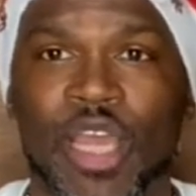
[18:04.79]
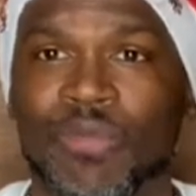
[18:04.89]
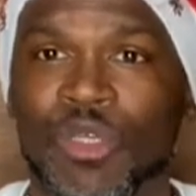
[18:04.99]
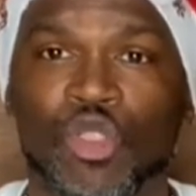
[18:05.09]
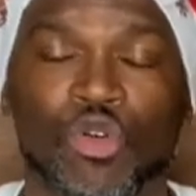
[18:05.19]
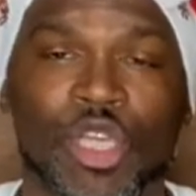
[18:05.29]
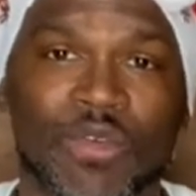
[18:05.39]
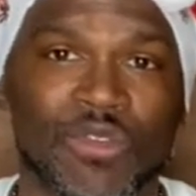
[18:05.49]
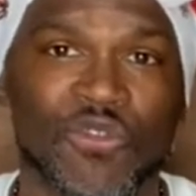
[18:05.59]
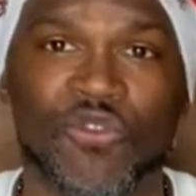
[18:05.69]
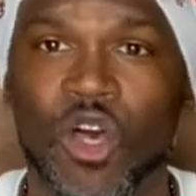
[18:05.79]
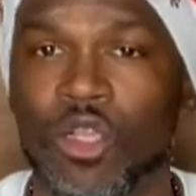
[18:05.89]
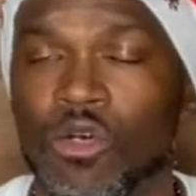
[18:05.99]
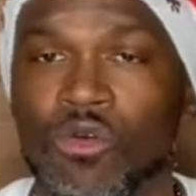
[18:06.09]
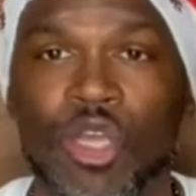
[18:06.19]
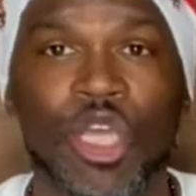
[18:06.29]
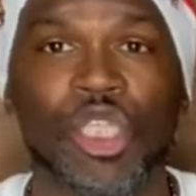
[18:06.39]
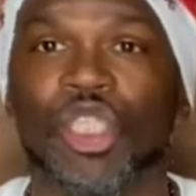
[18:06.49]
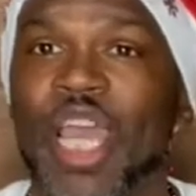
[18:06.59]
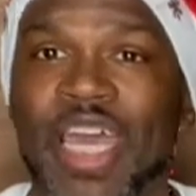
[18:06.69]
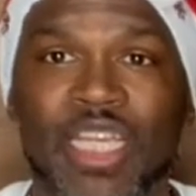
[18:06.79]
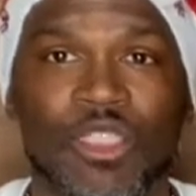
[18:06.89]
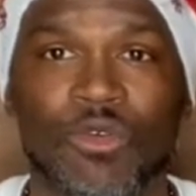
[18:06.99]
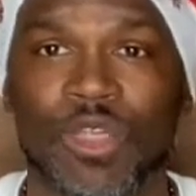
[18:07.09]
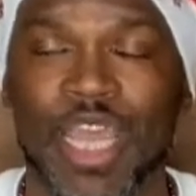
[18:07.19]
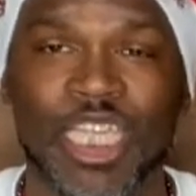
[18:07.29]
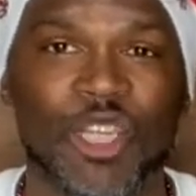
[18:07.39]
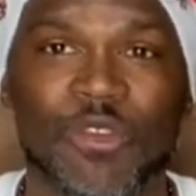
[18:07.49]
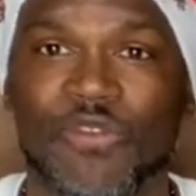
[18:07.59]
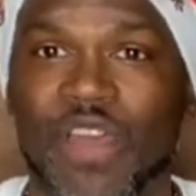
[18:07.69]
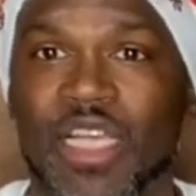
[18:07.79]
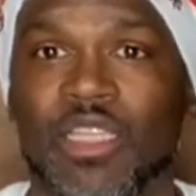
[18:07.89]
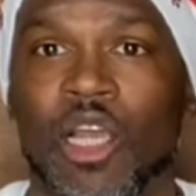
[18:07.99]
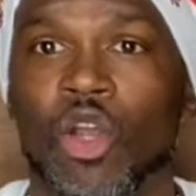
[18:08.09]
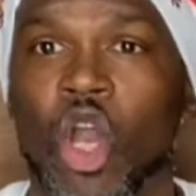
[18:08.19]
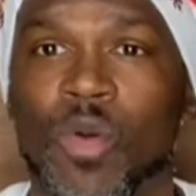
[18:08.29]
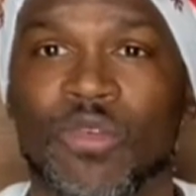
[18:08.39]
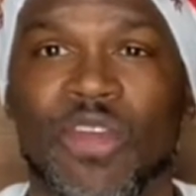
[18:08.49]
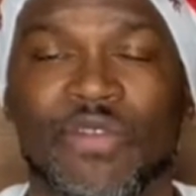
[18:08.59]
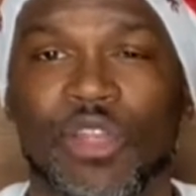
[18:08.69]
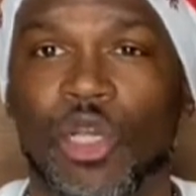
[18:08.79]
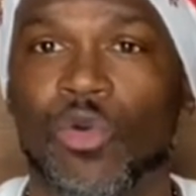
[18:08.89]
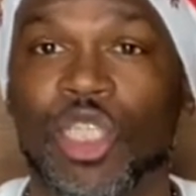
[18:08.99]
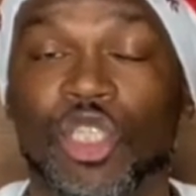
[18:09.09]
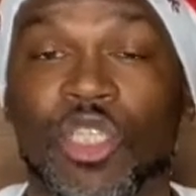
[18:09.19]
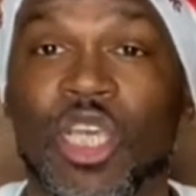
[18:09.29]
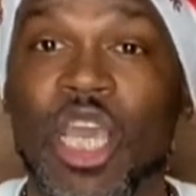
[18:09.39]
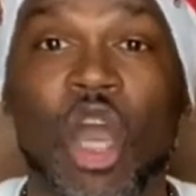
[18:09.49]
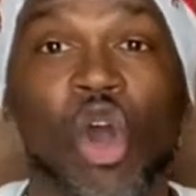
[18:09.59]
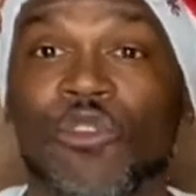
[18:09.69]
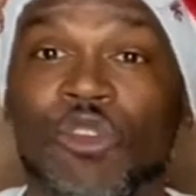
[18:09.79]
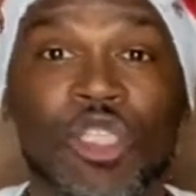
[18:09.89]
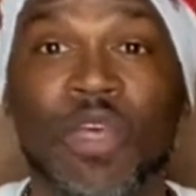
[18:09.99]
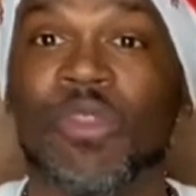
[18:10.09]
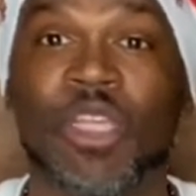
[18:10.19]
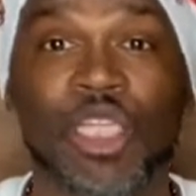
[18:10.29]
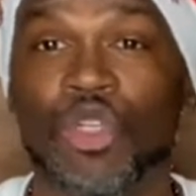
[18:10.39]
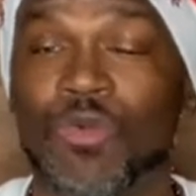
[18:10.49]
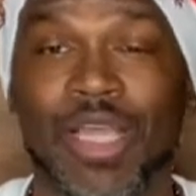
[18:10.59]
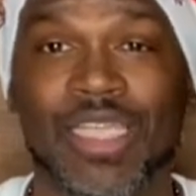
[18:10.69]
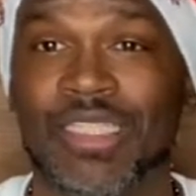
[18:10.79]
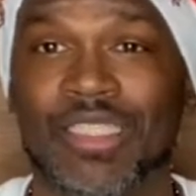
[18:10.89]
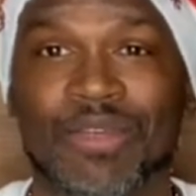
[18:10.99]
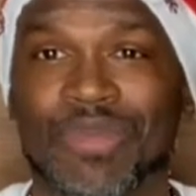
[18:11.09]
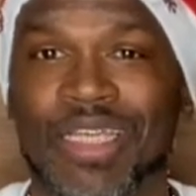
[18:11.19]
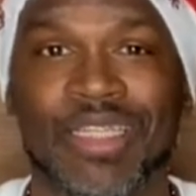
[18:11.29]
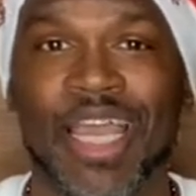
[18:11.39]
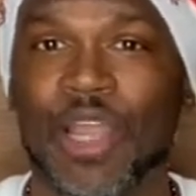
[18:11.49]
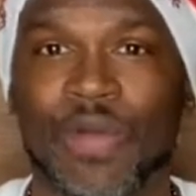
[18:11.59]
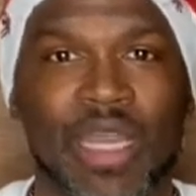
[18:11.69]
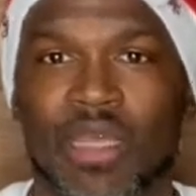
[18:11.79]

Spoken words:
Be sure to give us a follow. Chat us on htvfast.com if you have any questions, or if there's something that you would like to see being decorated.